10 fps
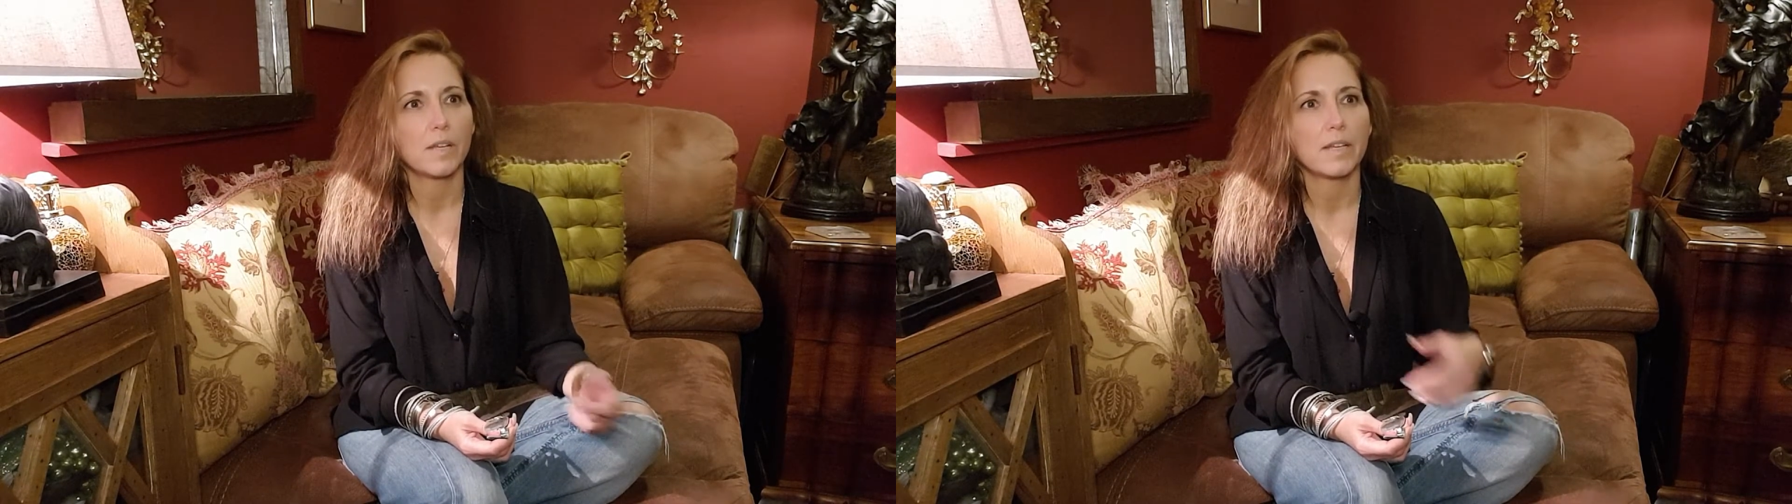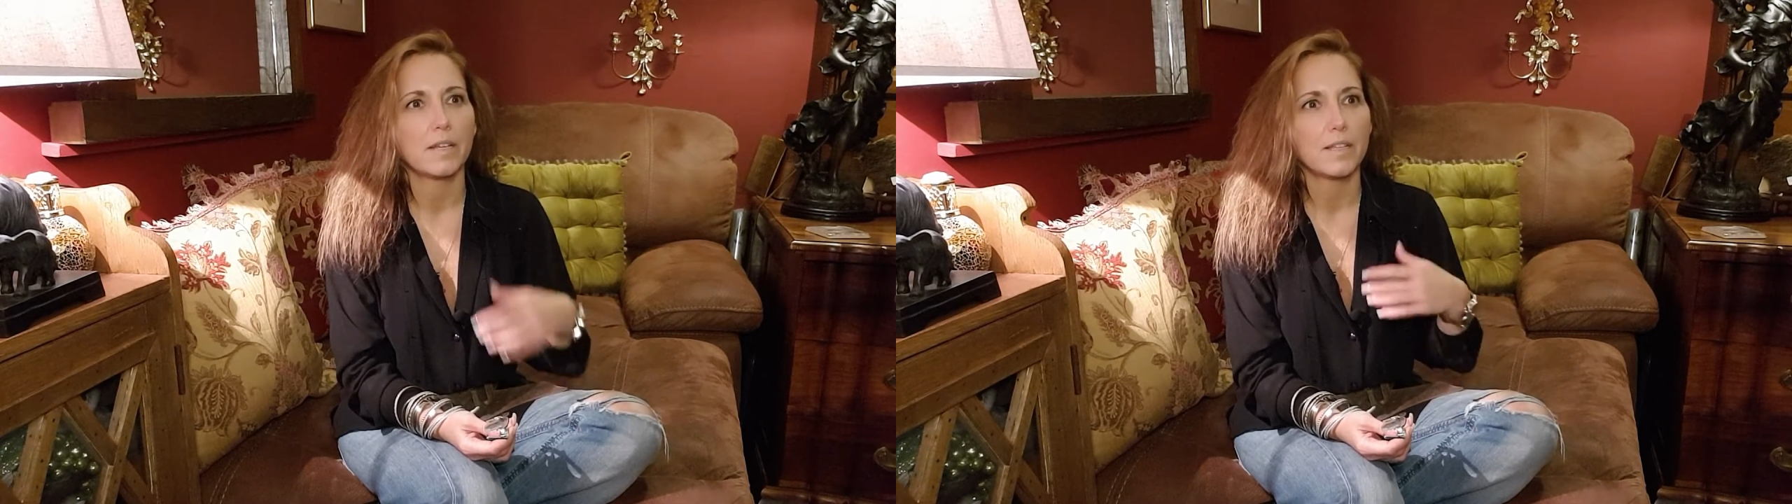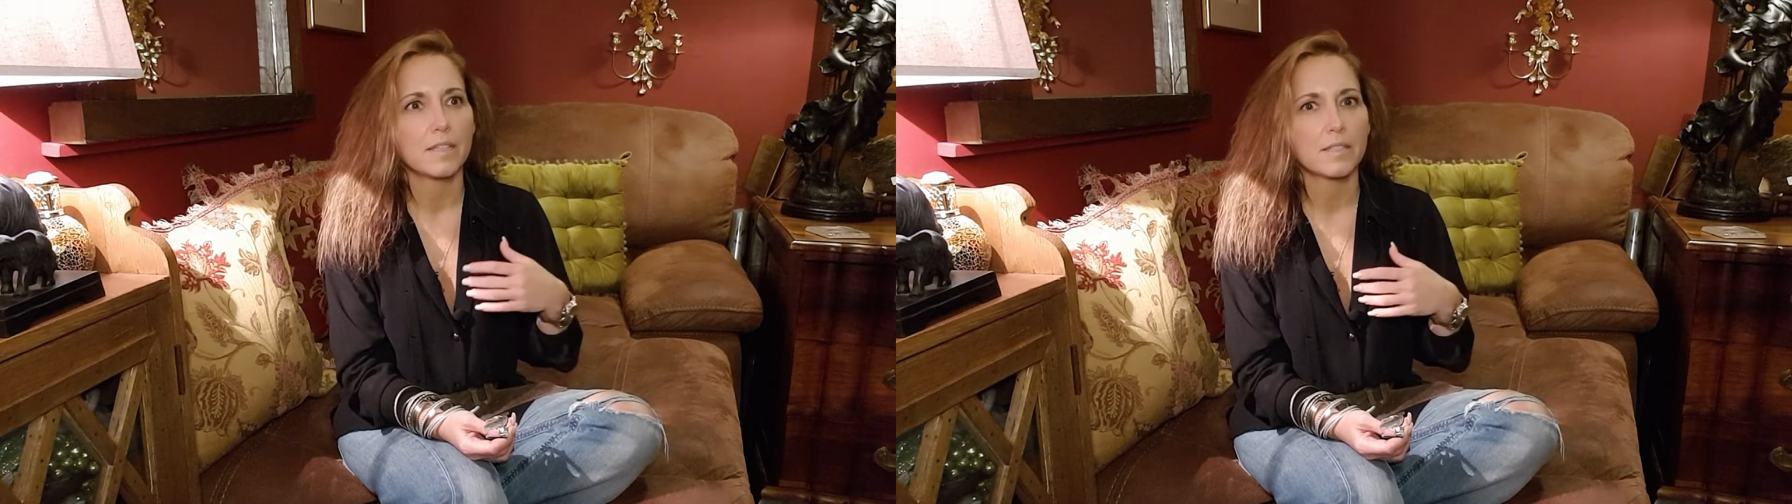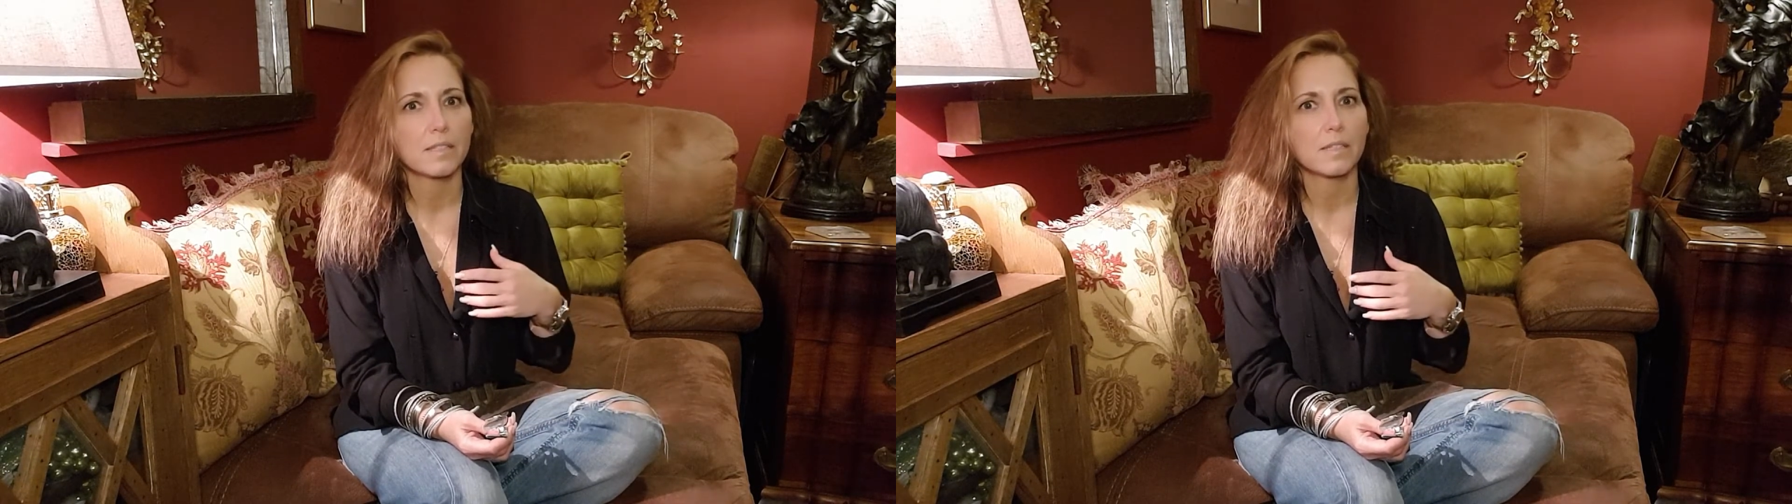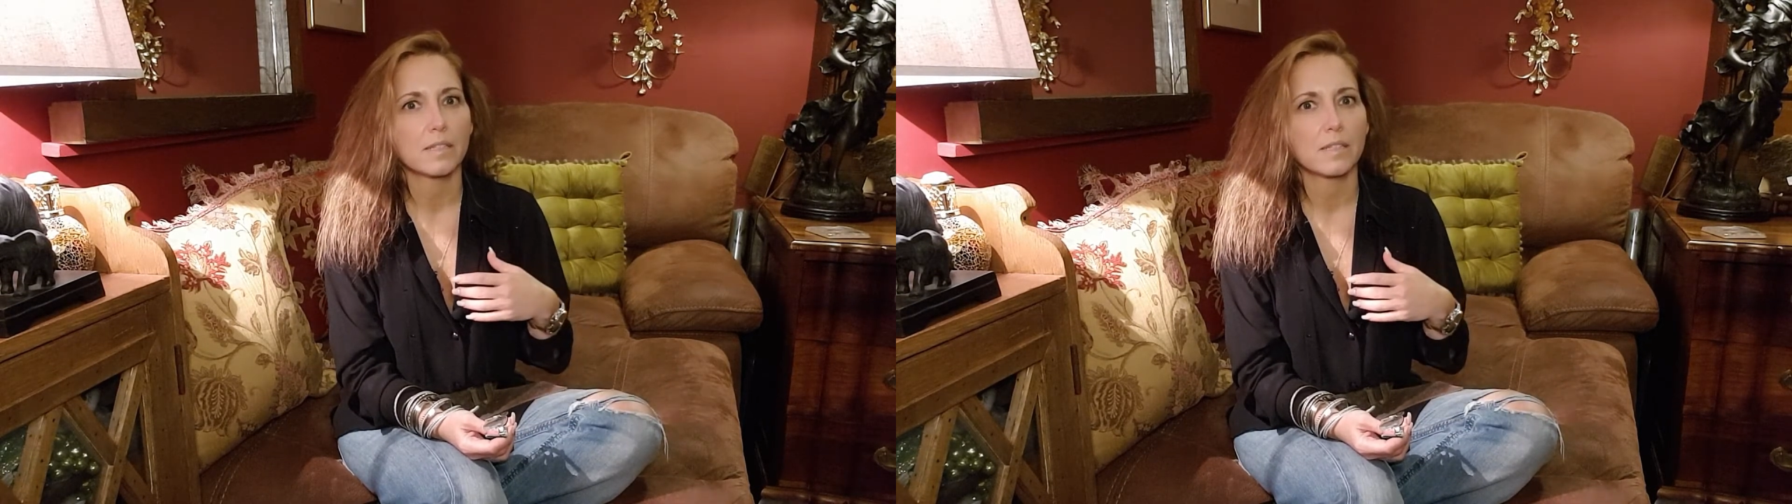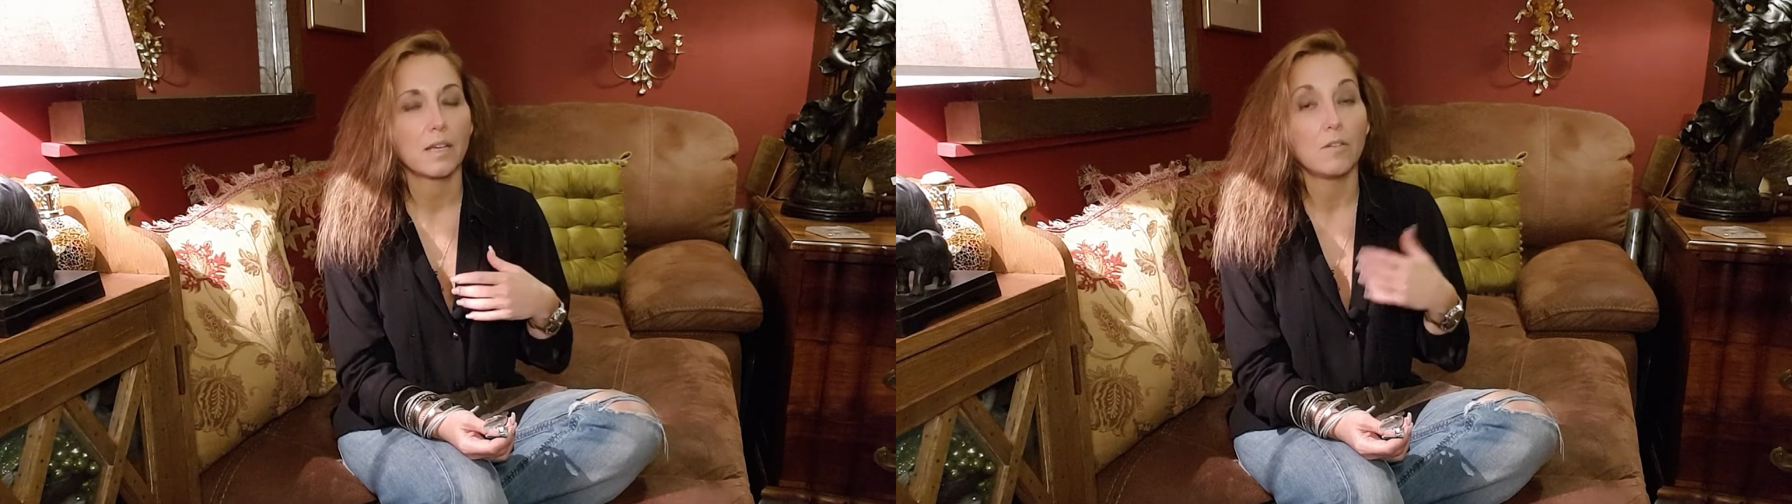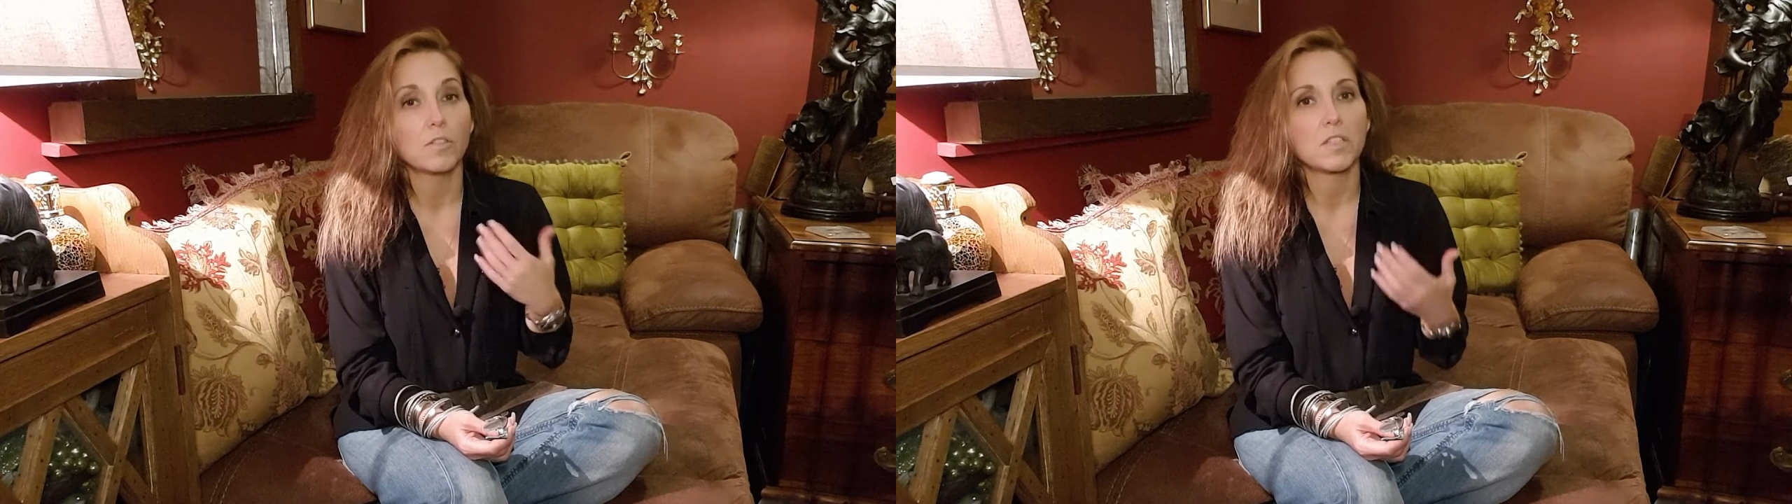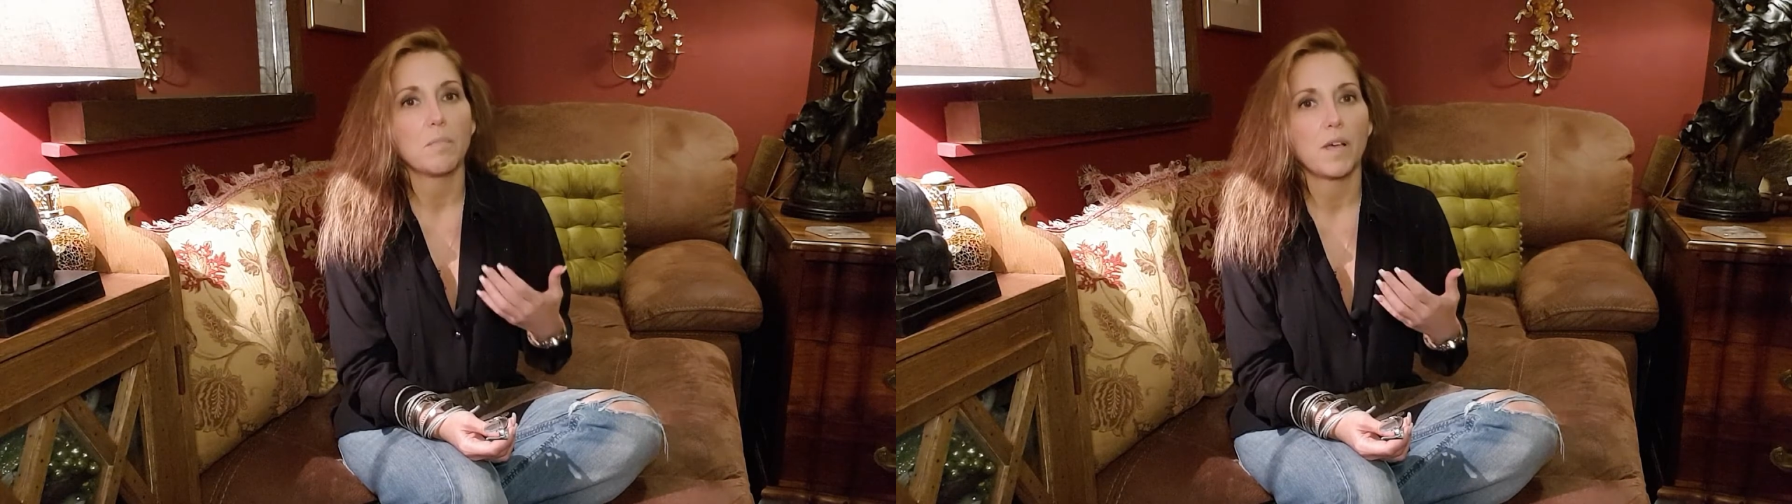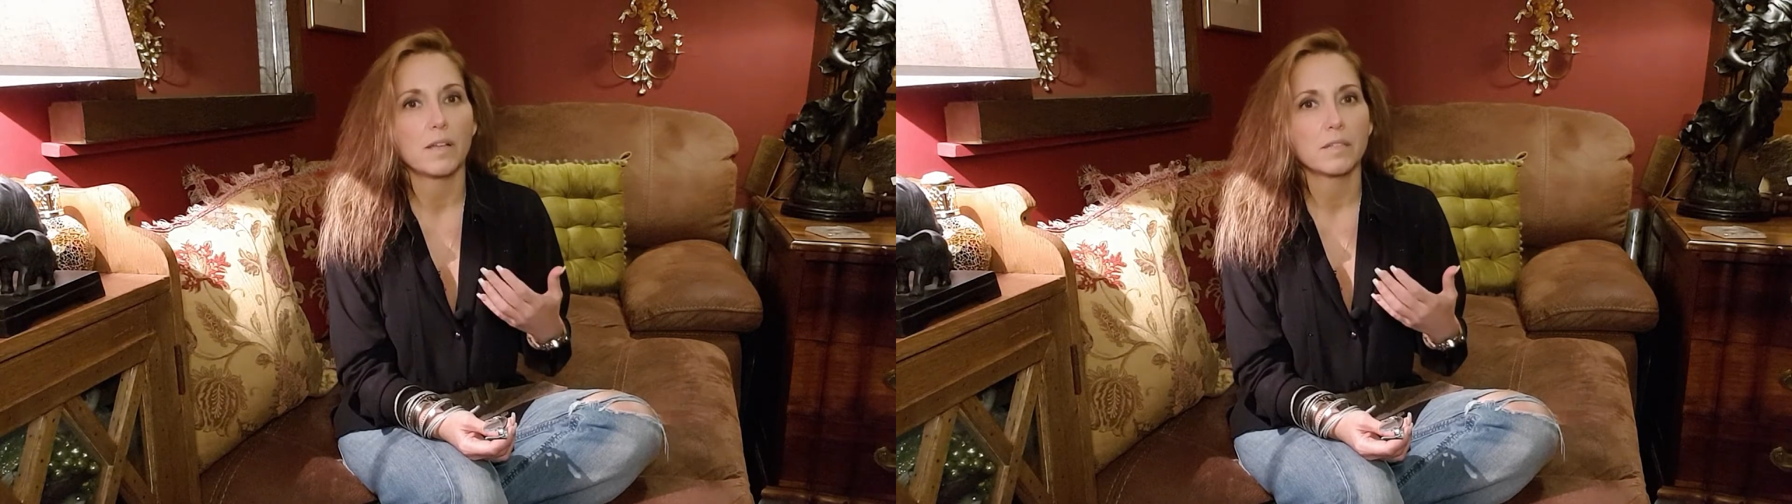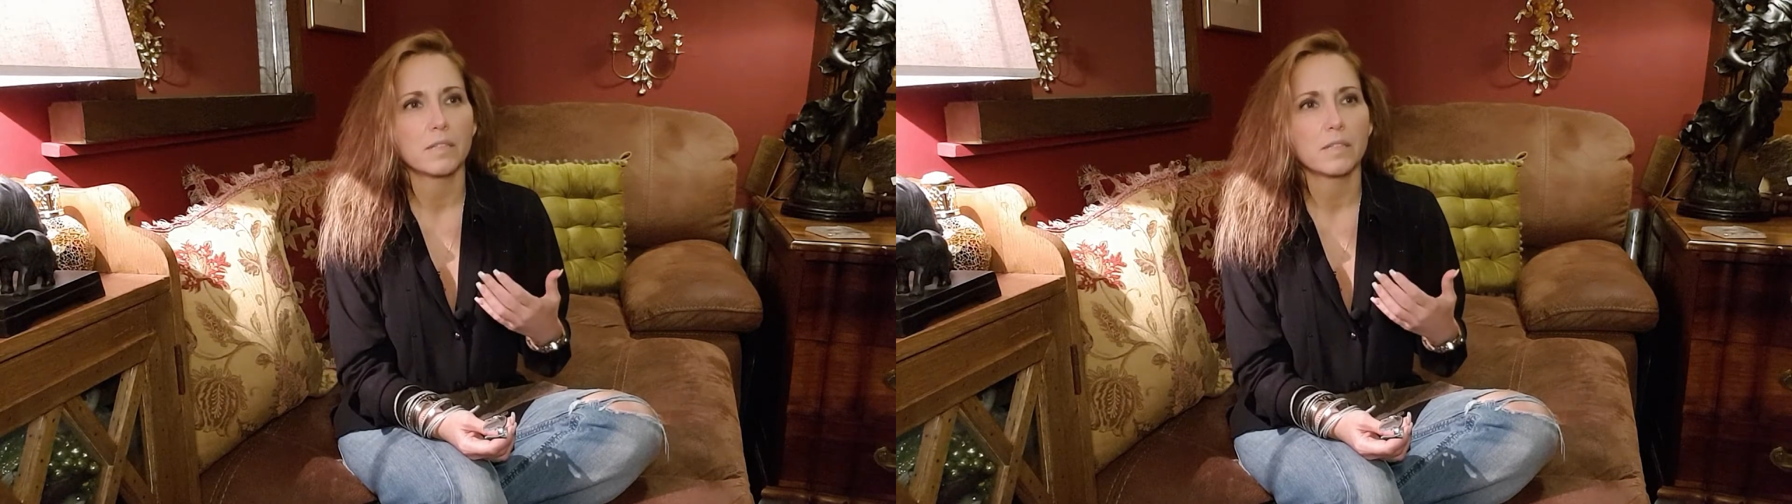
unless I look smart.